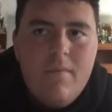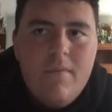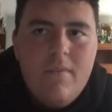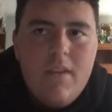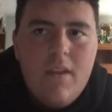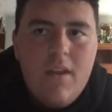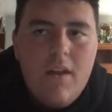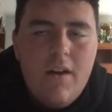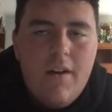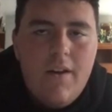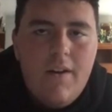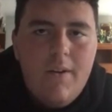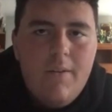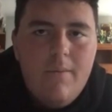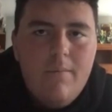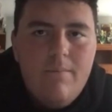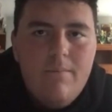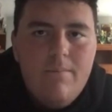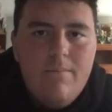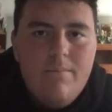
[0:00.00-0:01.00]

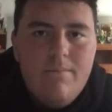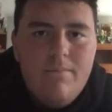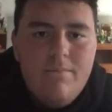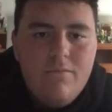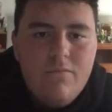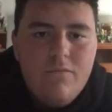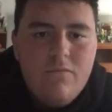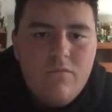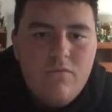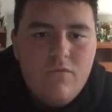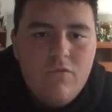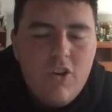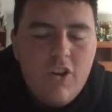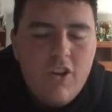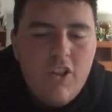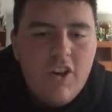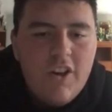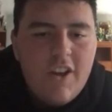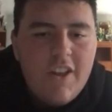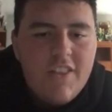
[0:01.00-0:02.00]
um really
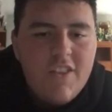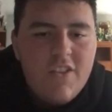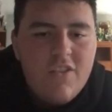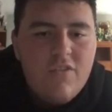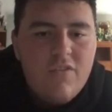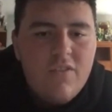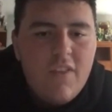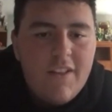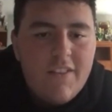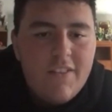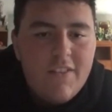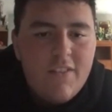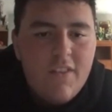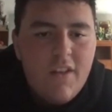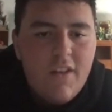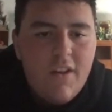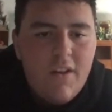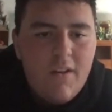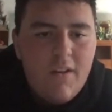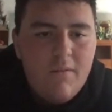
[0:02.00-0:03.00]
look at this like
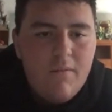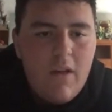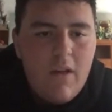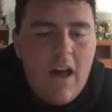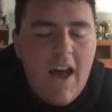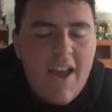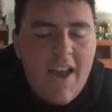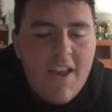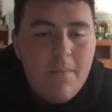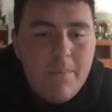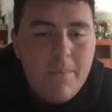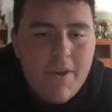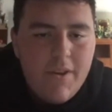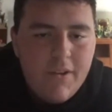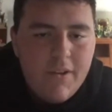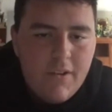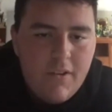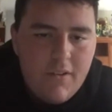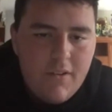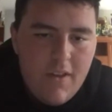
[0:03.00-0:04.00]
the eye
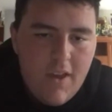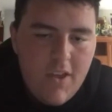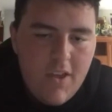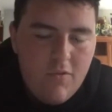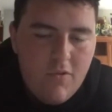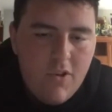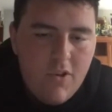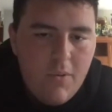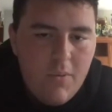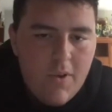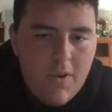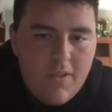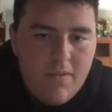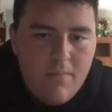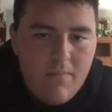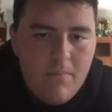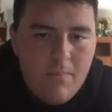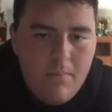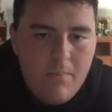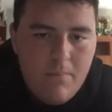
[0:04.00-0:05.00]
appeal is really what's
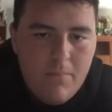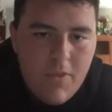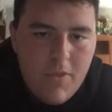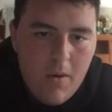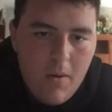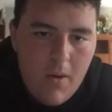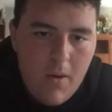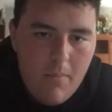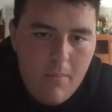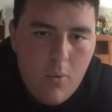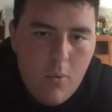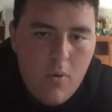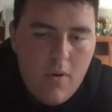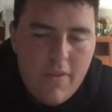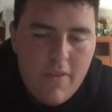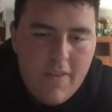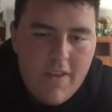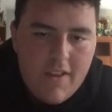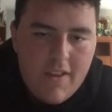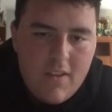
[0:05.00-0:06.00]
the
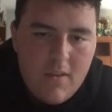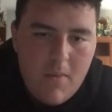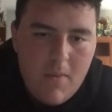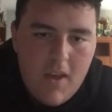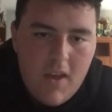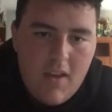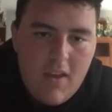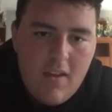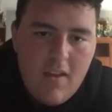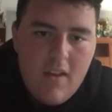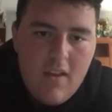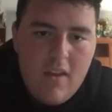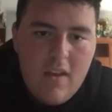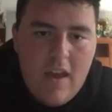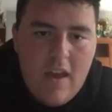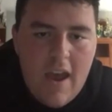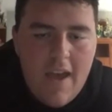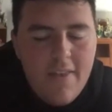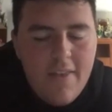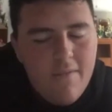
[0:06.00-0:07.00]
important thing to me
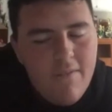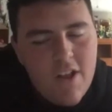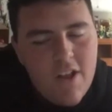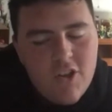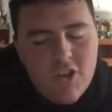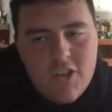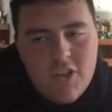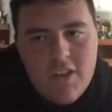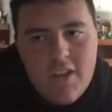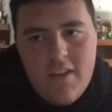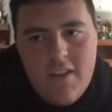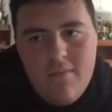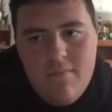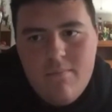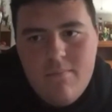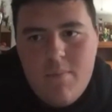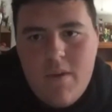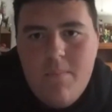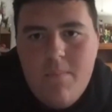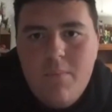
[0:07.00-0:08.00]
and eventually
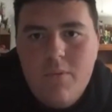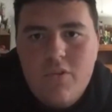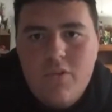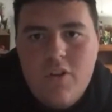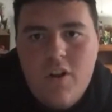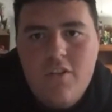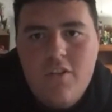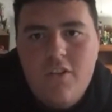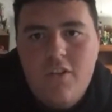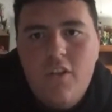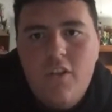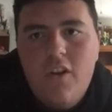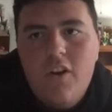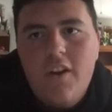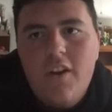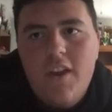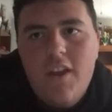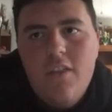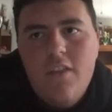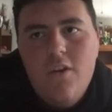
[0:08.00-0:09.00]
people start to look
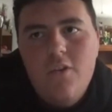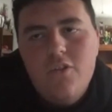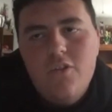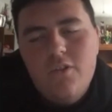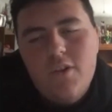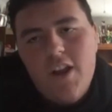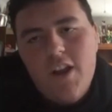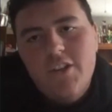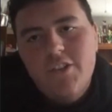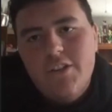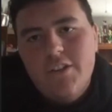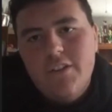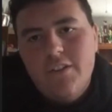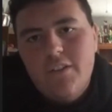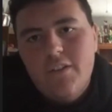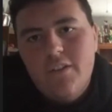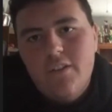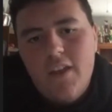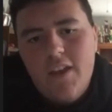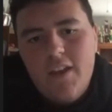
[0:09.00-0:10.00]
in those
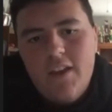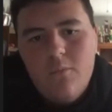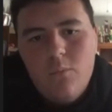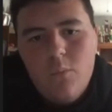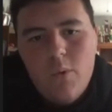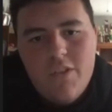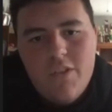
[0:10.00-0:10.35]
directions, like once